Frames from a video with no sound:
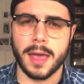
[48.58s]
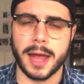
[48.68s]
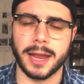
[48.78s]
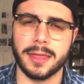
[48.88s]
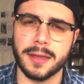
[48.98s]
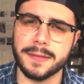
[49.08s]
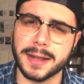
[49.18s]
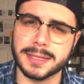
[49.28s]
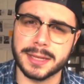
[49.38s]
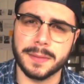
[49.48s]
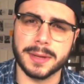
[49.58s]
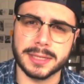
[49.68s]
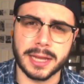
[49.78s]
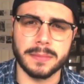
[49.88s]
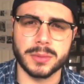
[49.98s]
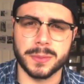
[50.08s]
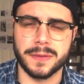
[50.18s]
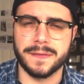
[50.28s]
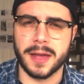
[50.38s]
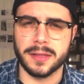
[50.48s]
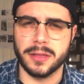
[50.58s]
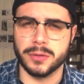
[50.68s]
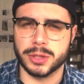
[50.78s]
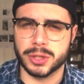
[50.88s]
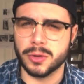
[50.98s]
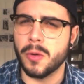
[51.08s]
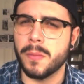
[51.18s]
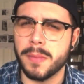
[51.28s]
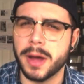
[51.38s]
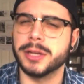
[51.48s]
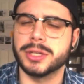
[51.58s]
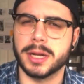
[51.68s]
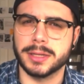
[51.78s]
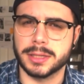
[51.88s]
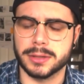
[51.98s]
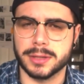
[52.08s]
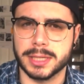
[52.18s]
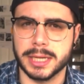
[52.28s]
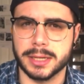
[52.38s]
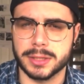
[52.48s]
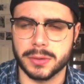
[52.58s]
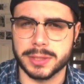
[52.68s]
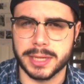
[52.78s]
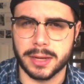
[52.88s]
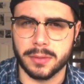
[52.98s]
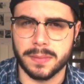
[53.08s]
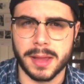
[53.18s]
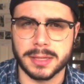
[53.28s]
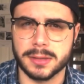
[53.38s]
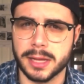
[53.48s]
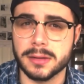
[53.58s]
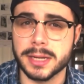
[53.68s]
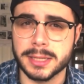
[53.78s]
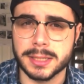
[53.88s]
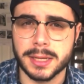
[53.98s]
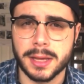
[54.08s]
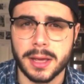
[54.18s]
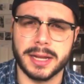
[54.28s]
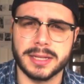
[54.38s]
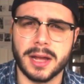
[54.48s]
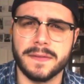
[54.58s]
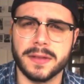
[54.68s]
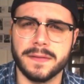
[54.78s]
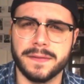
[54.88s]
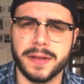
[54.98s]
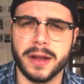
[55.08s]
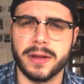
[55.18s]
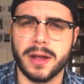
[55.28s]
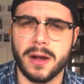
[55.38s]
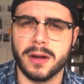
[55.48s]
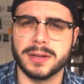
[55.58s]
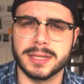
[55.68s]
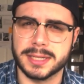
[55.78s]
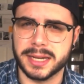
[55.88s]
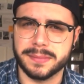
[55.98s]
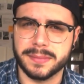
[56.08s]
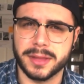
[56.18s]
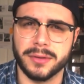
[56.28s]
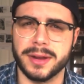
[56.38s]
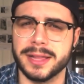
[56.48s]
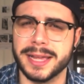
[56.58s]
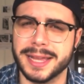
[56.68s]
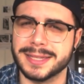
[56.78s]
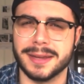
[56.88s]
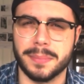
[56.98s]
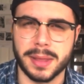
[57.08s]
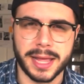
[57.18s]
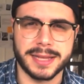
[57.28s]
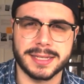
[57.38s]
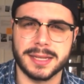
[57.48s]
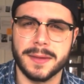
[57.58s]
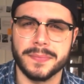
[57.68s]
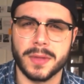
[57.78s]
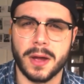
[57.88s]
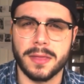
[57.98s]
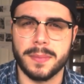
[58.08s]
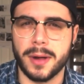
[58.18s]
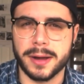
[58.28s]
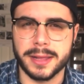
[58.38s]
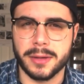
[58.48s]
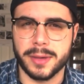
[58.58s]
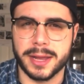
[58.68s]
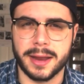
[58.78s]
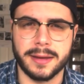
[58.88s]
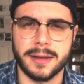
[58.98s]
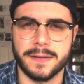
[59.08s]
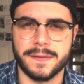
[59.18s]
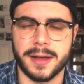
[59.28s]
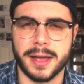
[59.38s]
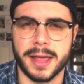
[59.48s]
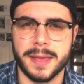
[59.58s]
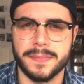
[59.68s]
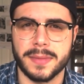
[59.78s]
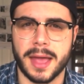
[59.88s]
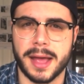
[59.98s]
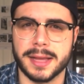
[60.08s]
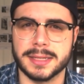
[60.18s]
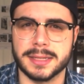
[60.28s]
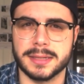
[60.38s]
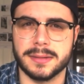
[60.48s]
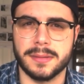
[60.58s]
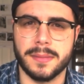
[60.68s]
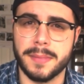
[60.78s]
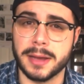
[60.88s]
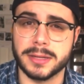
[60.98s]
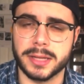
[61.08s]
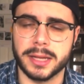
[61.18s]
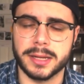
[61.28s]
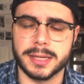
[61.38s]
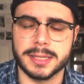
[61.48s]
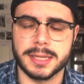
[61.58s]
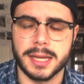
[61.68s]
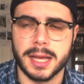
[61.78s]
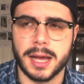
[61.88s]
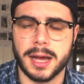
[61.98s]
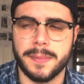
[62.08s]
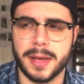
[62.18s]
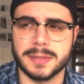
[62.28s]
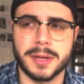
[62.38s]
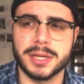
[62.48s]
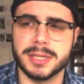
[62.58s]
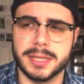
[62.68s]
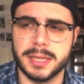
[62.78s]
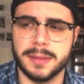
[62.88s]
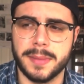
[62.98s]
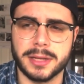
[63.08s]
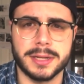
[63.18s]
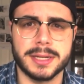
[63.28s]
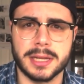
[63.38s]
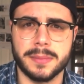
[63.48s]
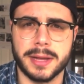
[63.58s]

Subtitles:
And I think that stigma stems from the fact that there's so much uncertainty associated with mental illness. It's often very hard to see. There really isn't a place on the body that we can identify as mental illness. As much as mental illness can be